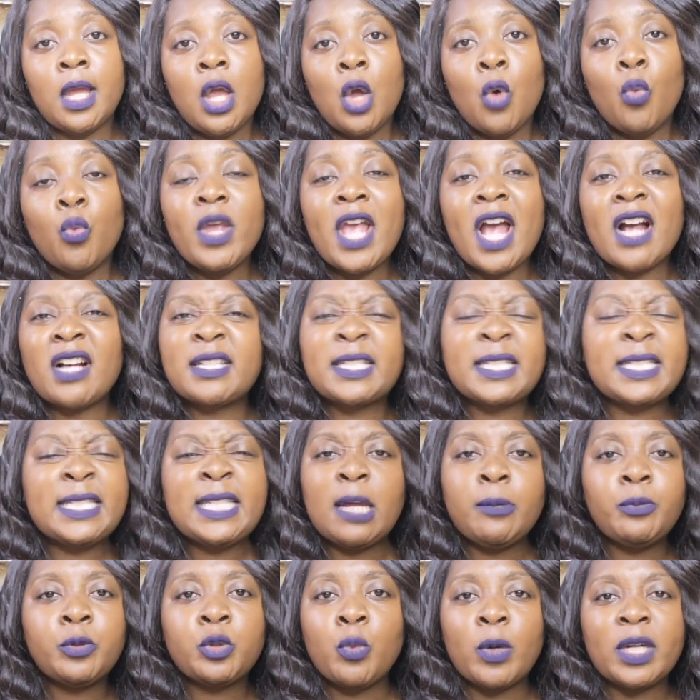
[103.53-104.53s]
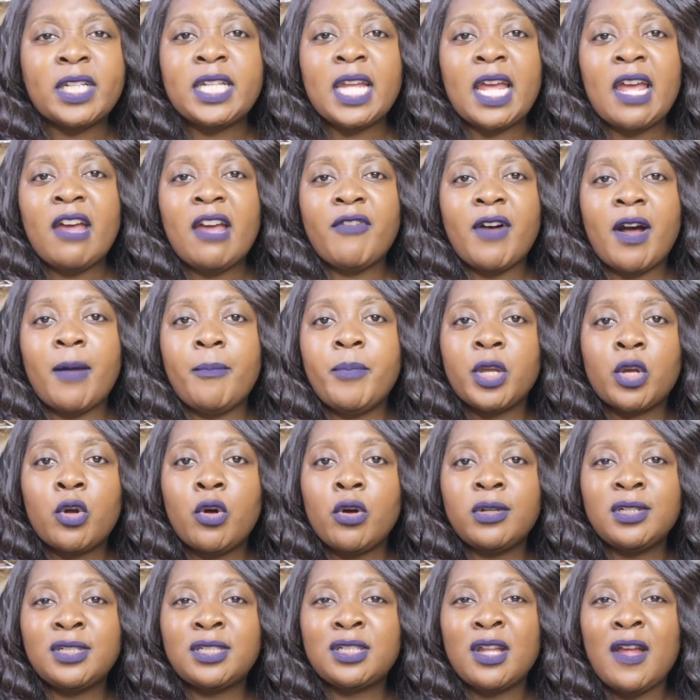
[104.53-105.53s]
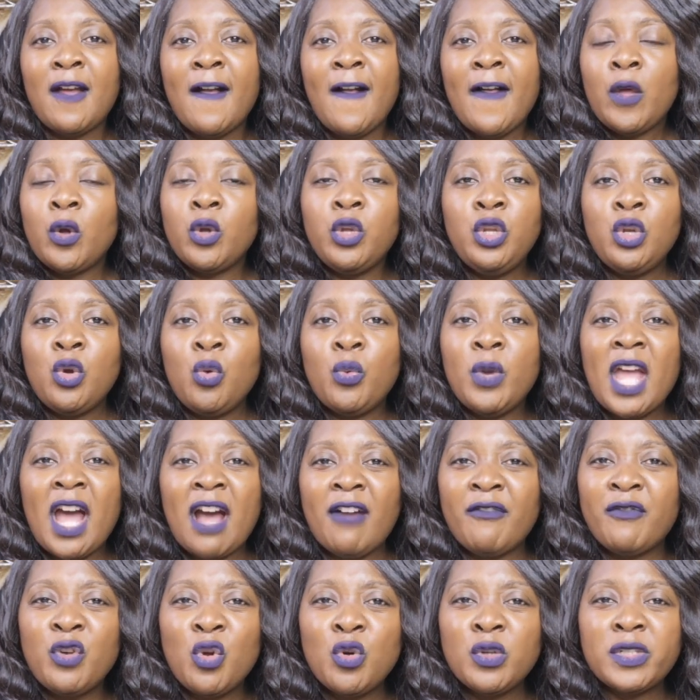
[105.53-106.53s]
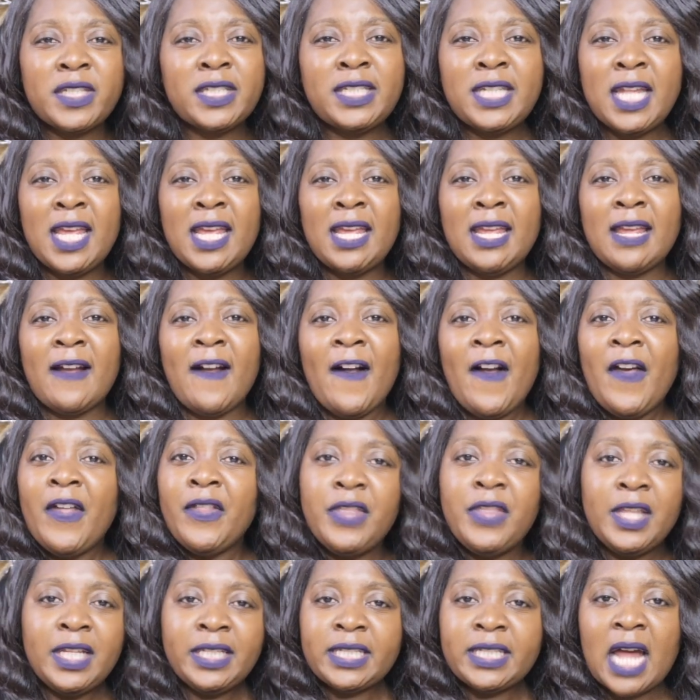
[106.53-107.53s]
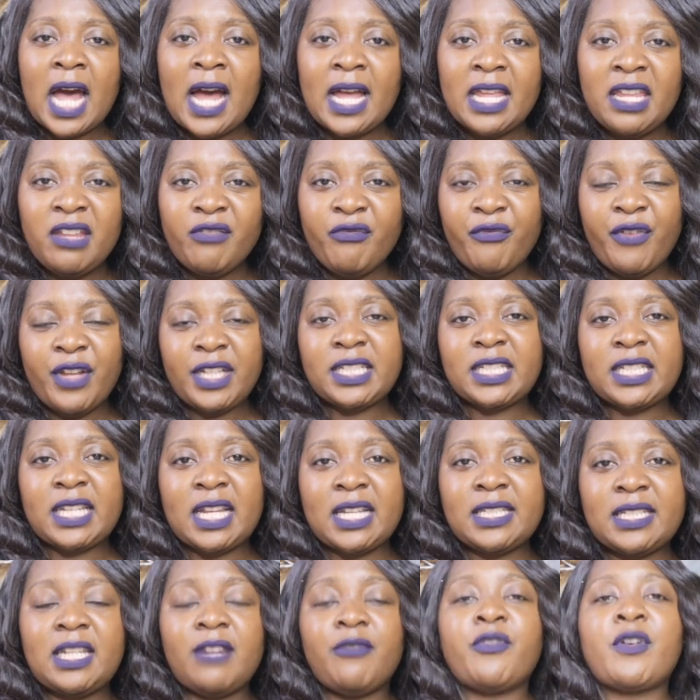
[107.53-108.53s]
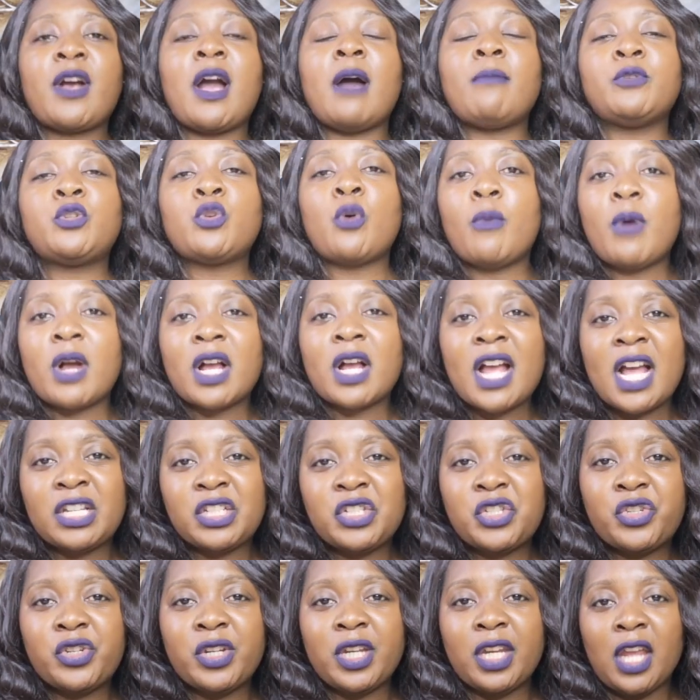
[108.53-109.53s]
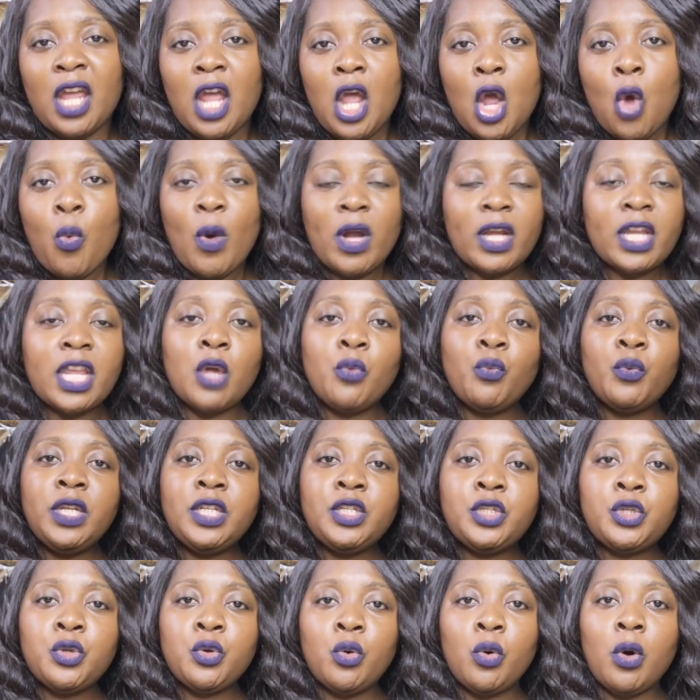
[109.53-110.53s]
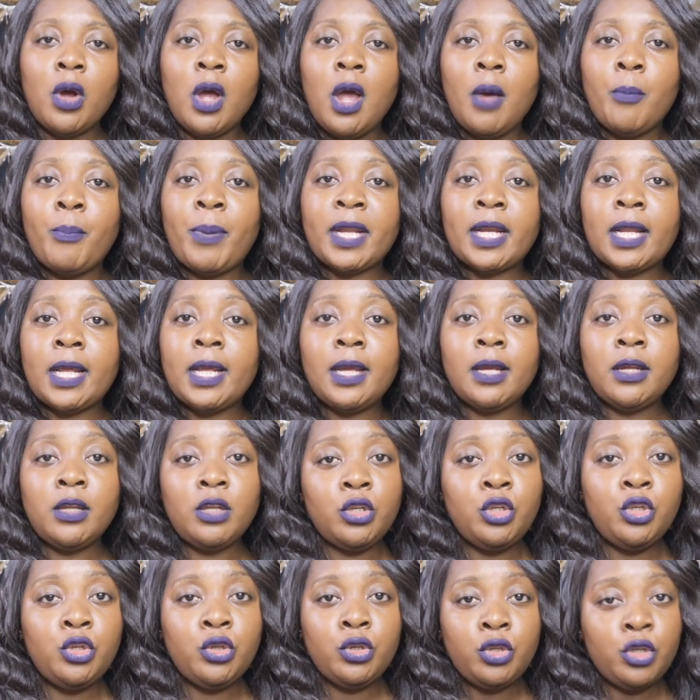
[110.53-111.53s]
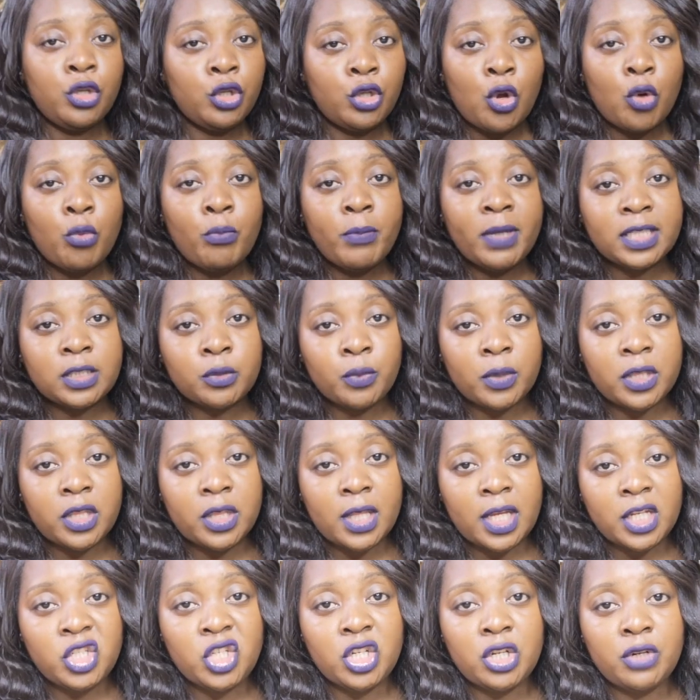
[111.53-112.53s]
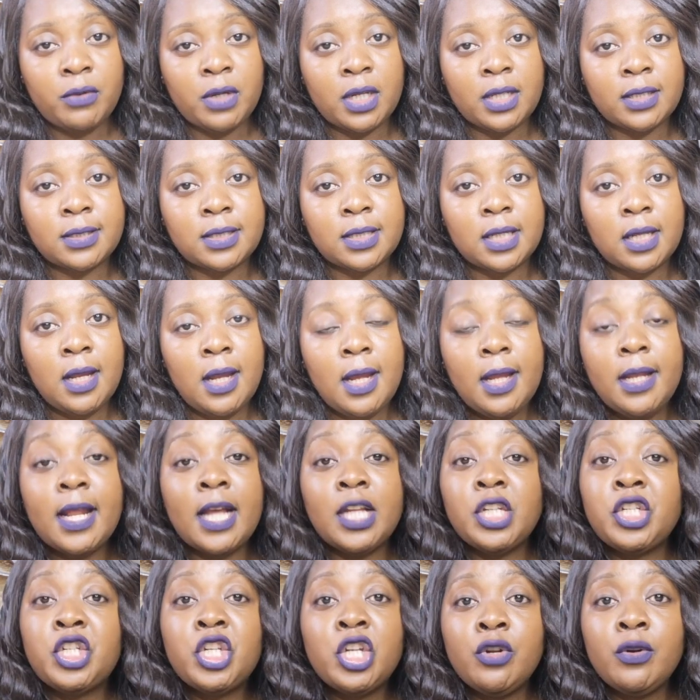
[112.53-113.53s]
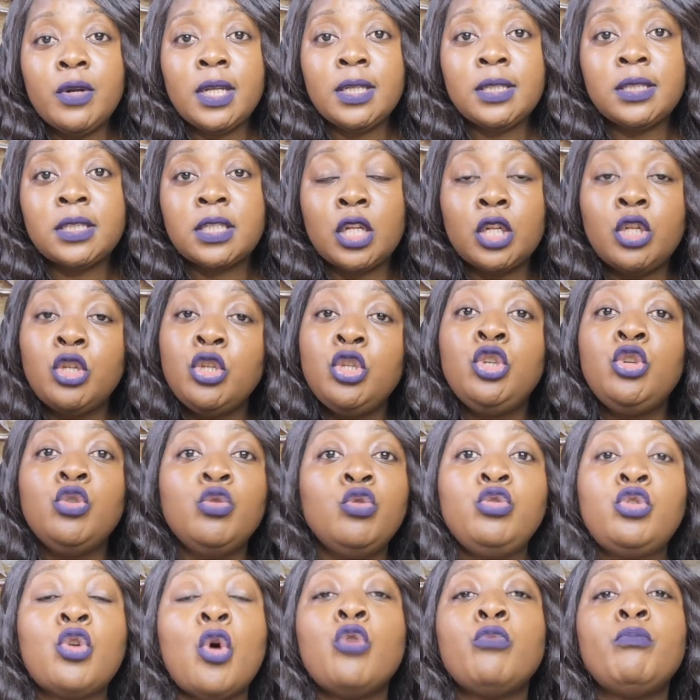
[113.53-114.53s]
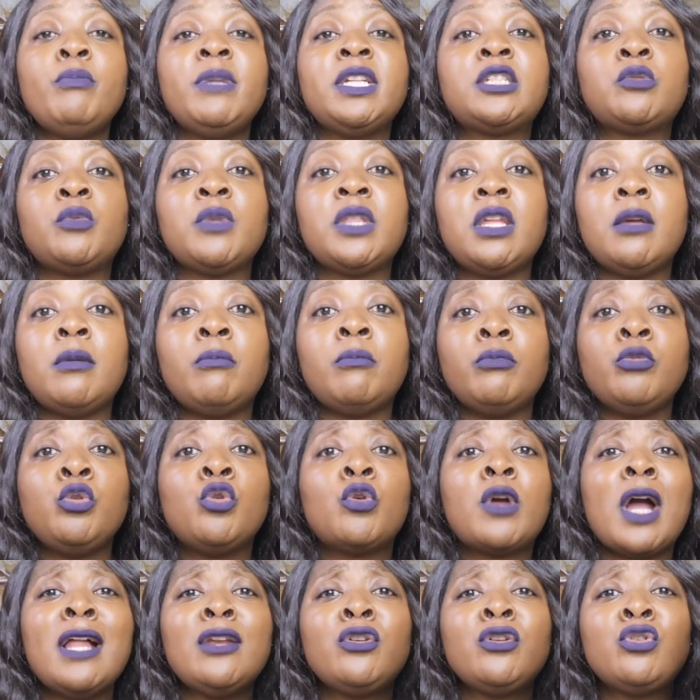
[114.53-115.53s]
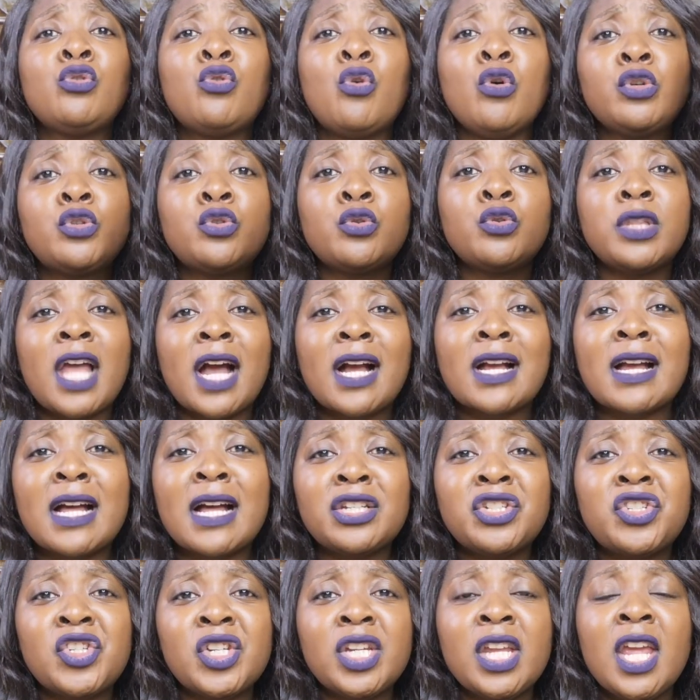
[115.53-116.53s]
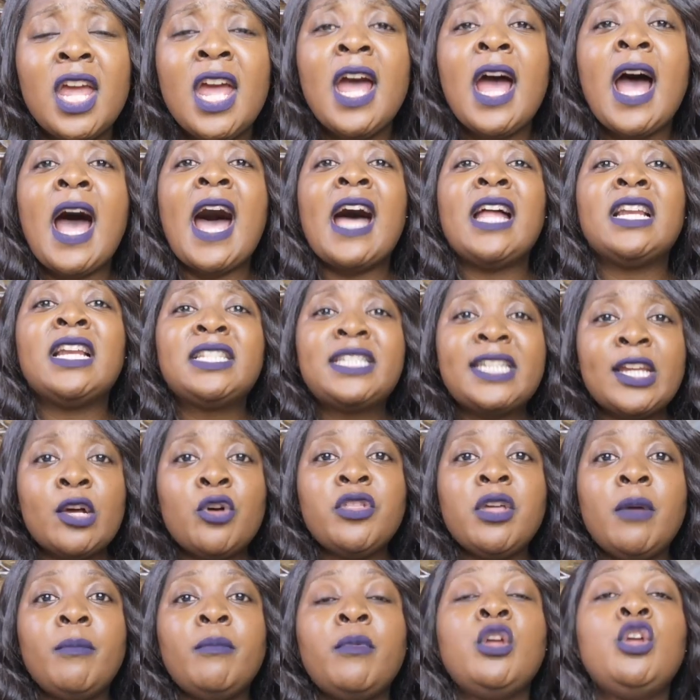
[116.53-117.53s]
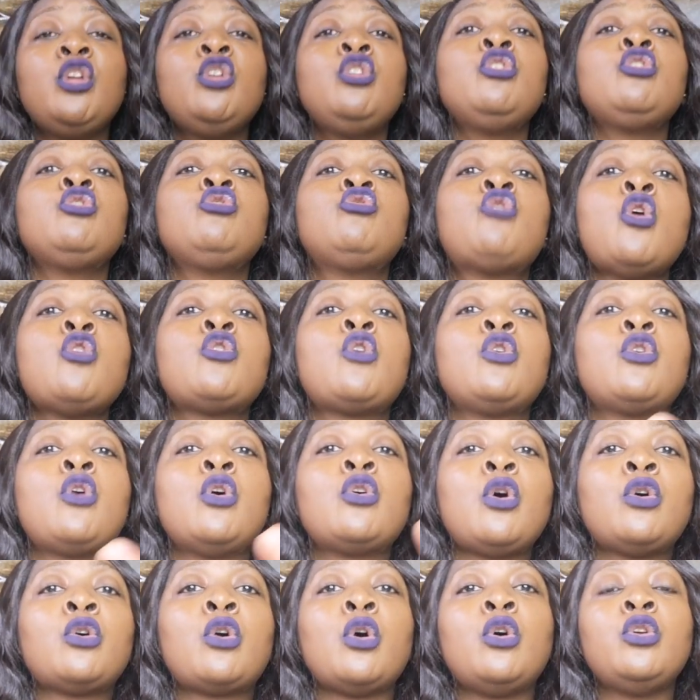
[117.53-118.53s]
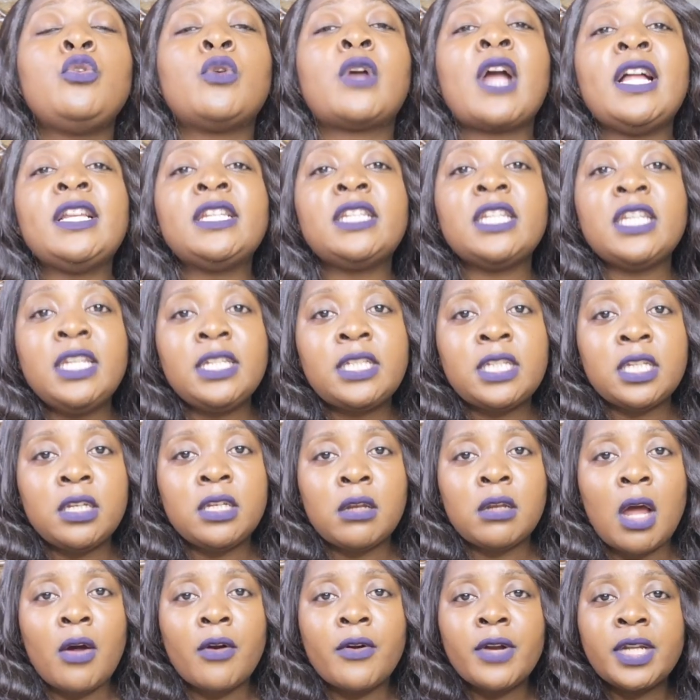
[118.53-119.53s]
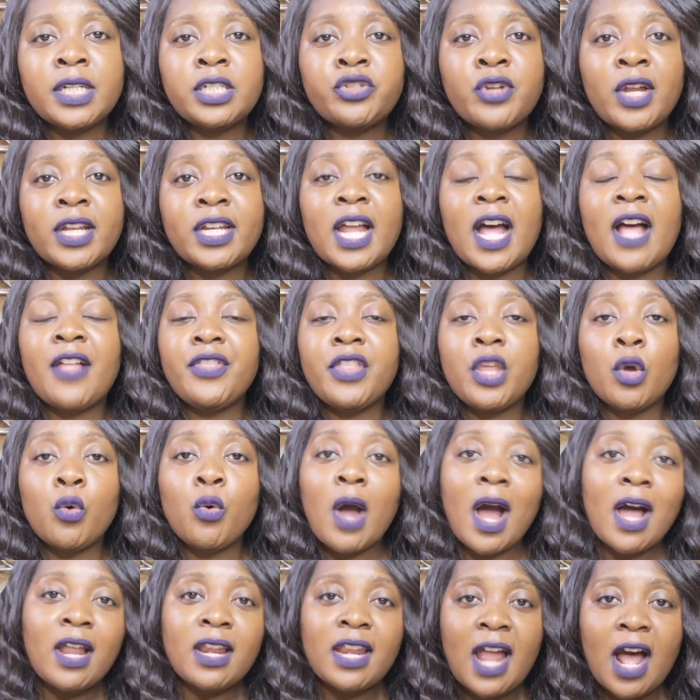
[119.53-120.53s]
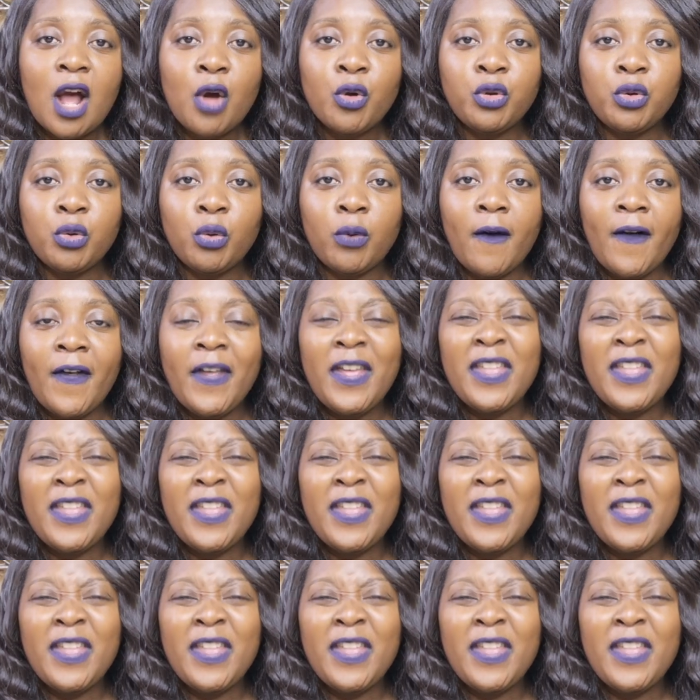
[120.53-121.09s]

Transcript: We accept whatever because, we have no say. These are investors, they've come to our country. What can we do? But you don't mess with Nigerians. Nigerians, you don't mess with them. You can't go to their country and tell them, go. You can't eat in our restaurant, and they will allow you.